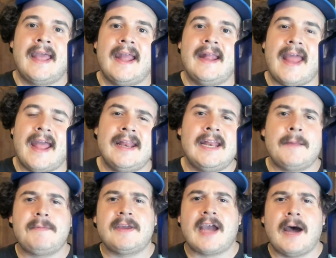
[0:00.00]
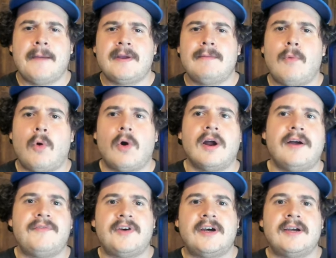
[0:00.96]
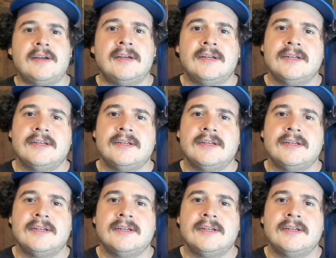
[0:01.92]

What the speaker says: it ended up becoming more of a